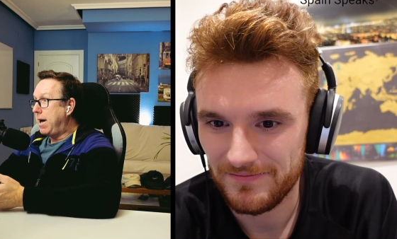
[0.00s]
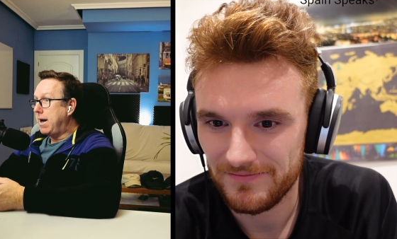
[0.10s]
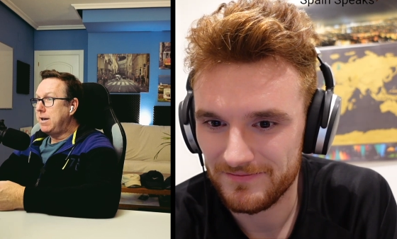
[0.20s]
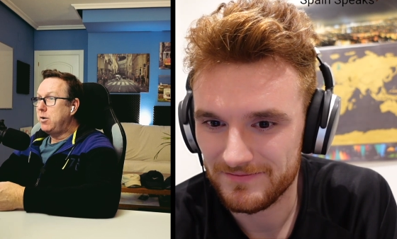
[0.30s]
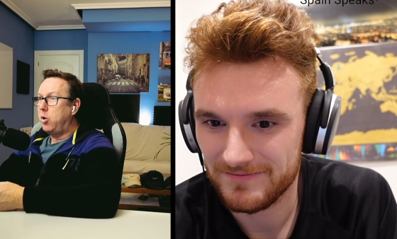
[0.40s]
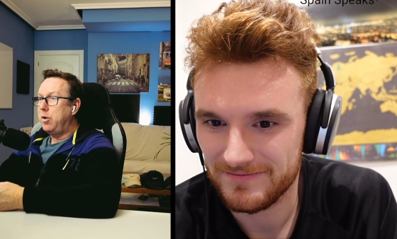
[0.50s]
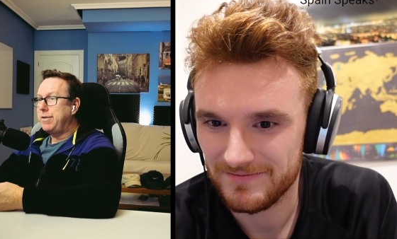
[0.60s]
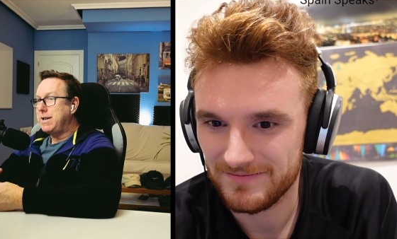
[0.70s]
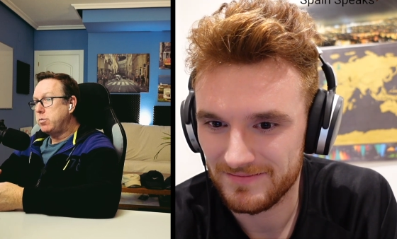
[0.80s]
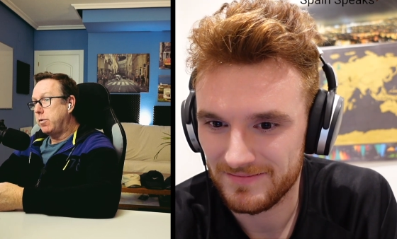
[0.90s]
Speaker 1: market, all
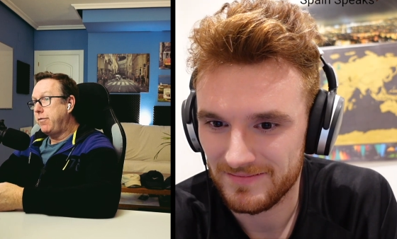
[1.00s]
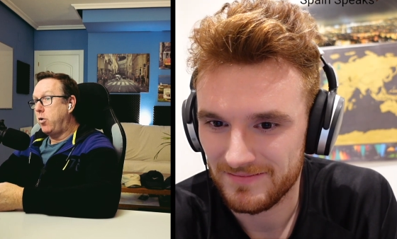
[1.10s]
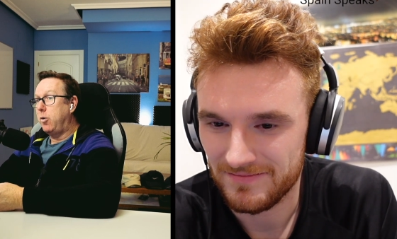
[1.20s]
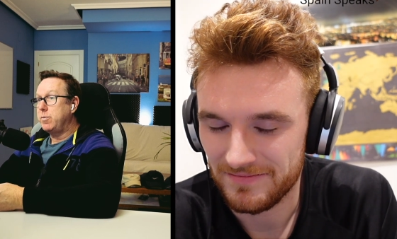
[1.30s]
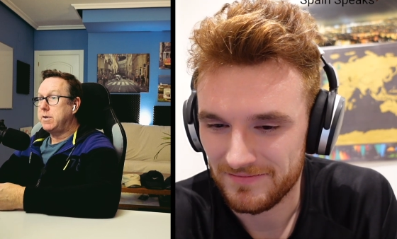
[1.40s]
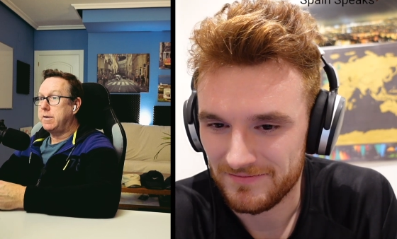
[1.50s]
of these reforms